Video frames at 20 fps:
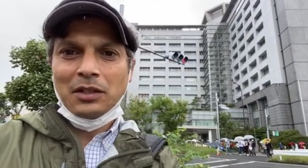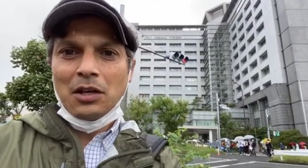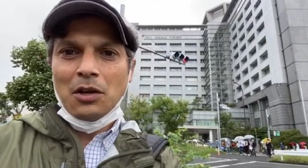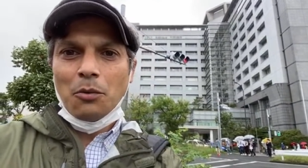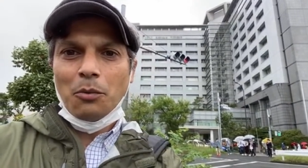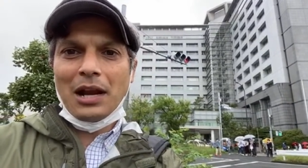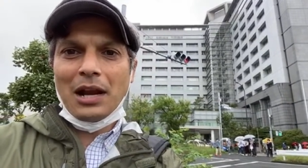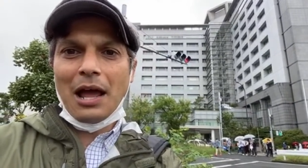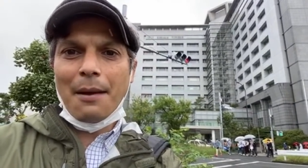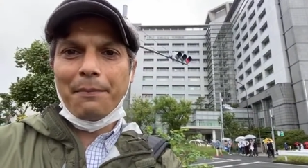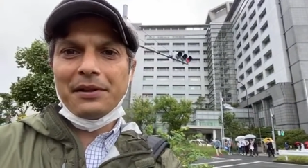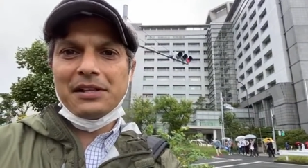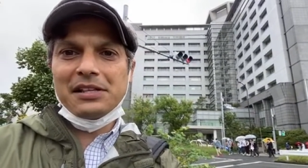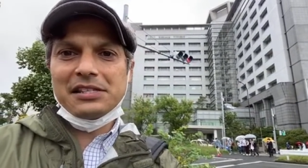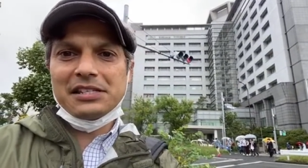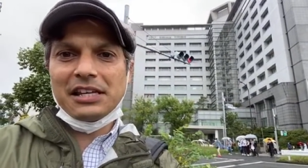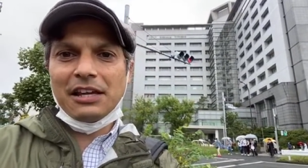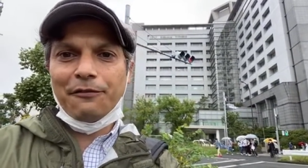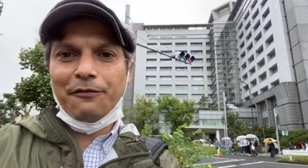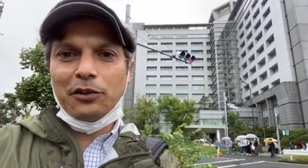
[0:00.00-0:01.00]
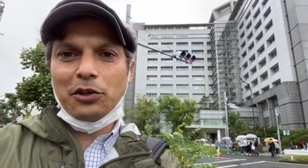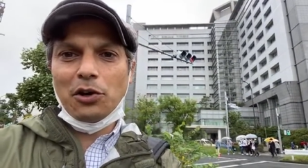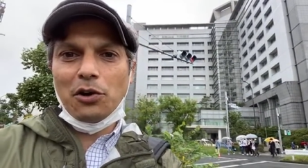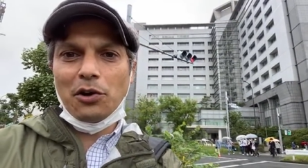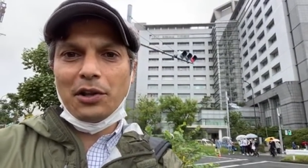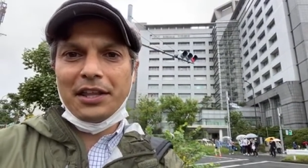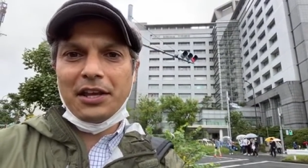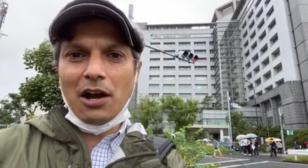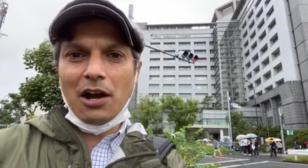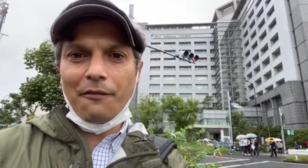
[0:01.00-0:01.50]
What happens if you go
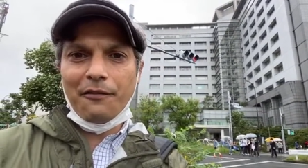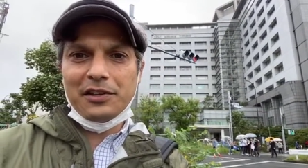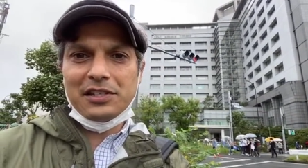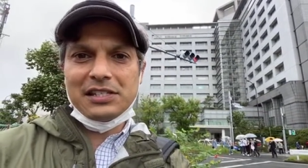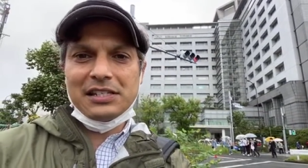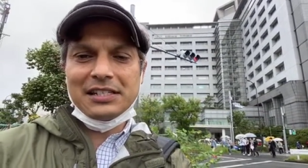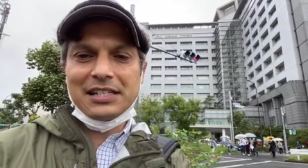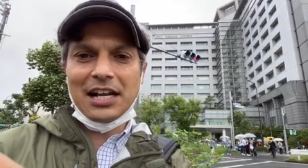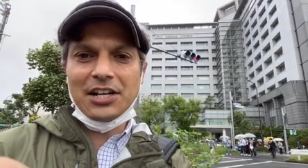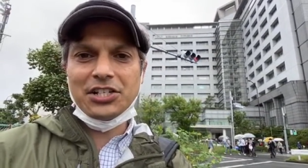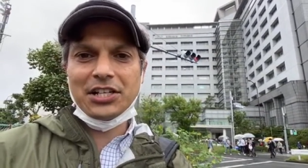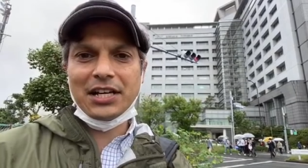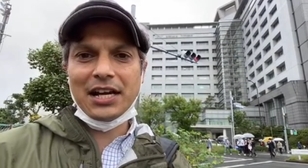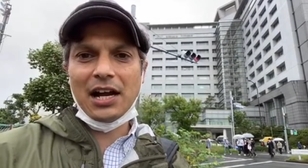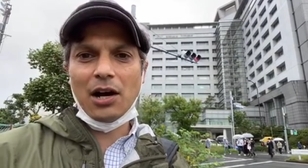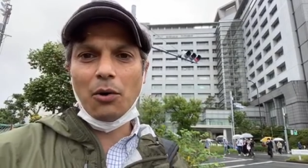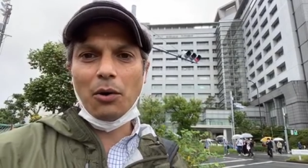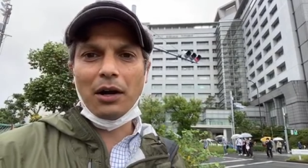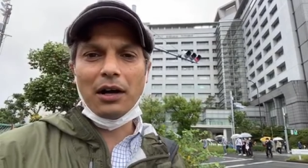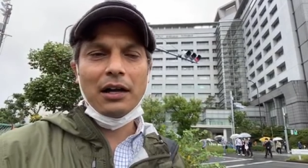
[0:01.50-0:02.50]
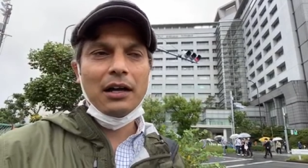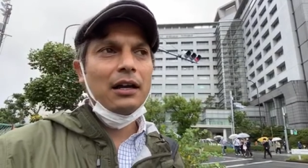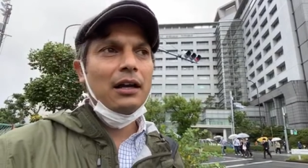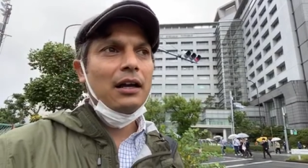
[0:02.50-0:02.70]
to the office in Tachikawa?